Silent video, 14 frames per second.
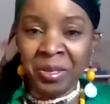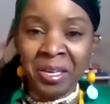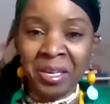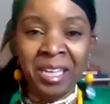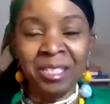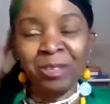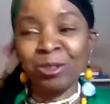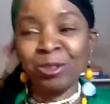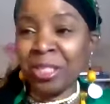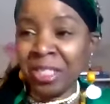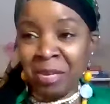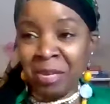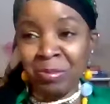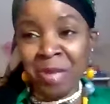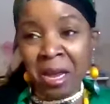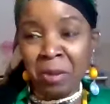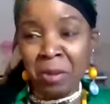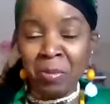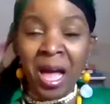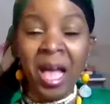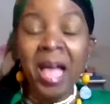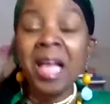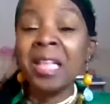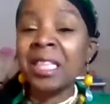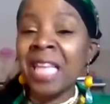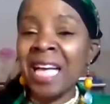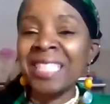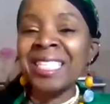Okay, so just keep that in mind.
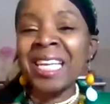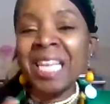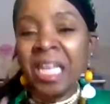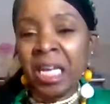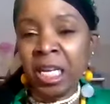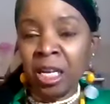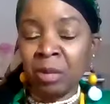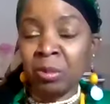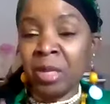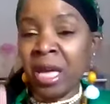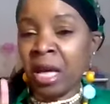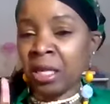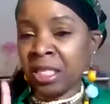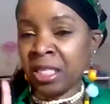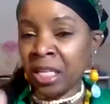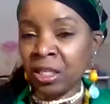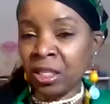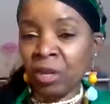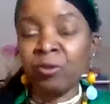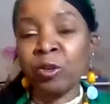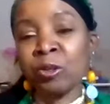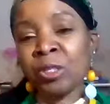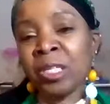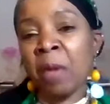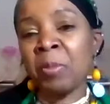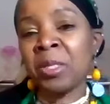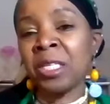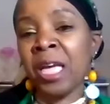That's income tax. That's our first
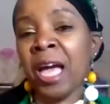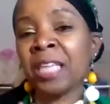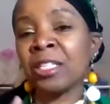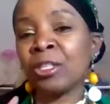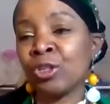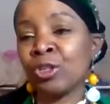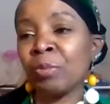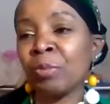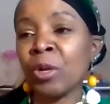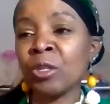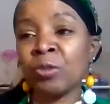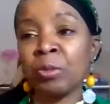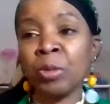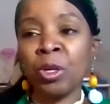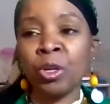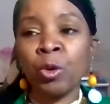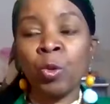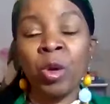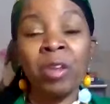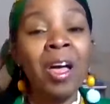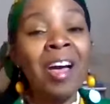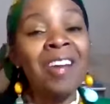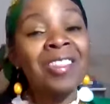type of tax that you're most familiar with.